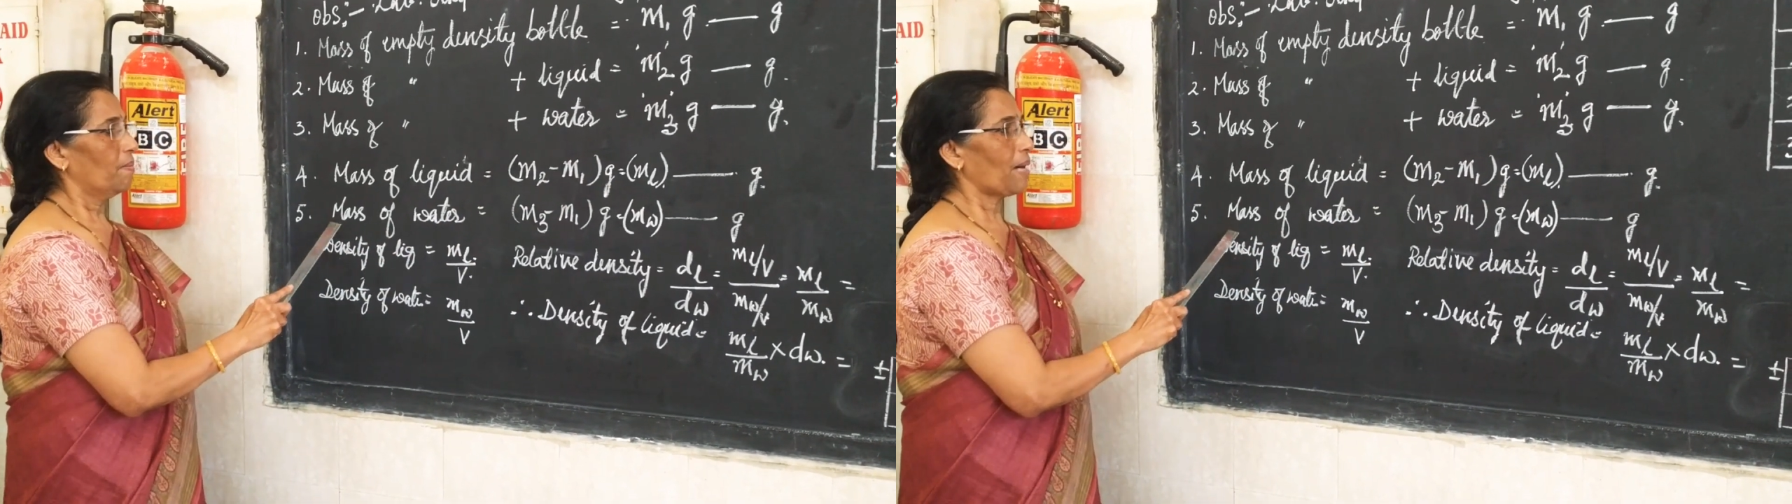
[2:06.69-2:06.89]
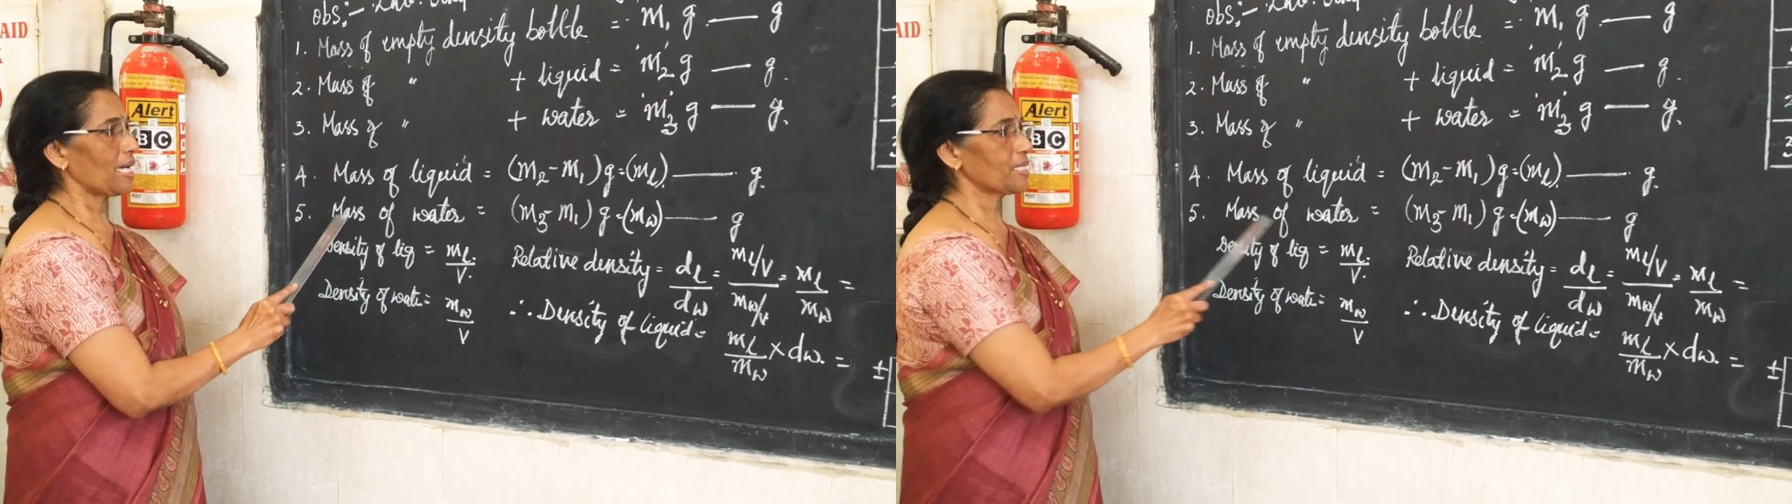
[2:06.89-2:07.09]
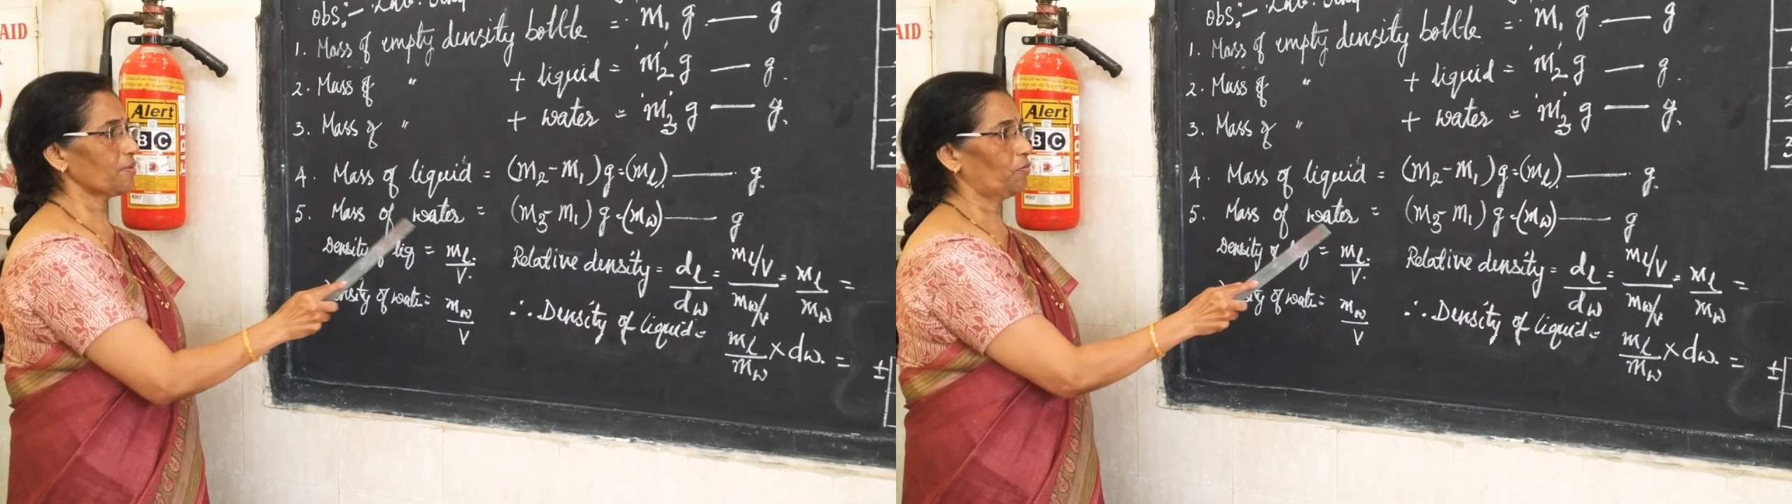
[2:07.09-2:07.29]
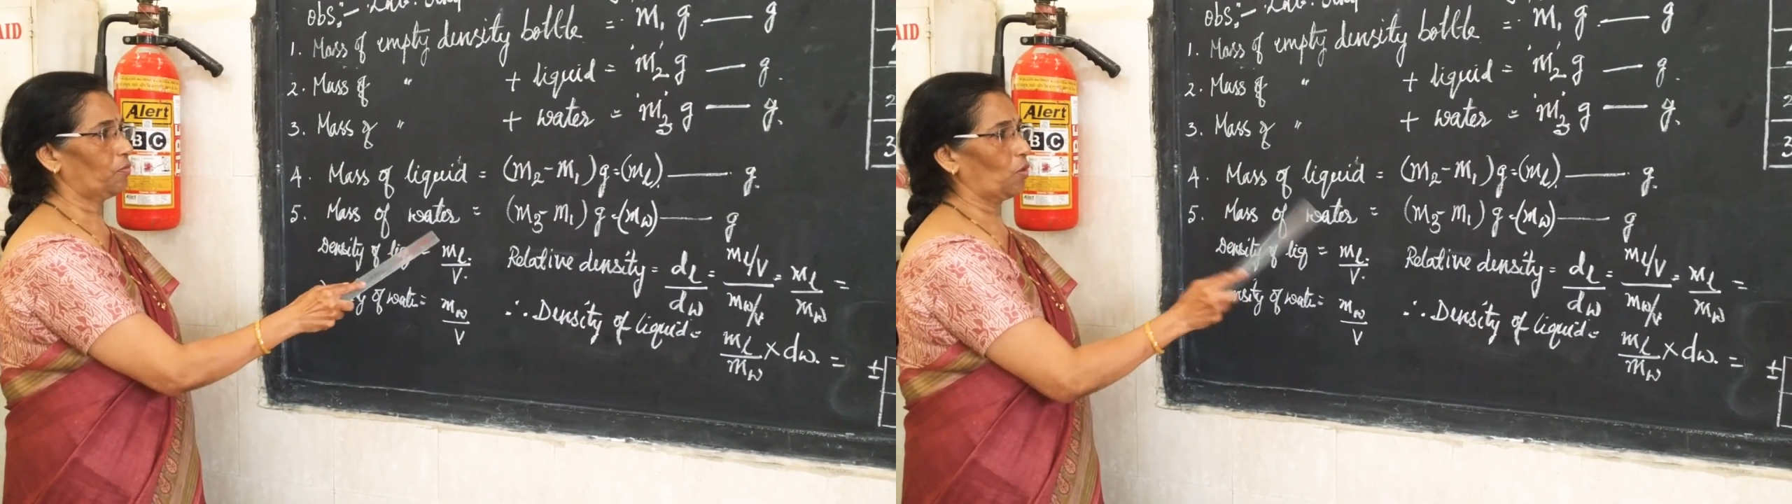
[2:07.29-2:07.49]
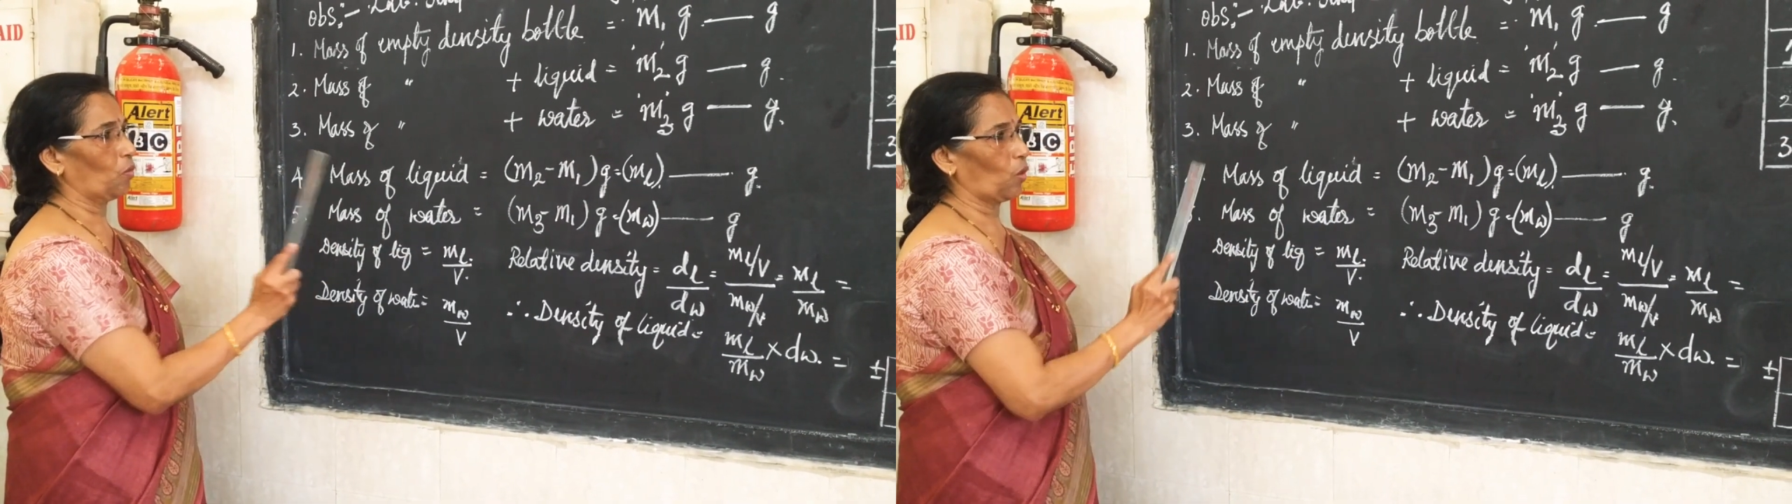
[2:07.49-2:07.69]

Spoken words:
Mass of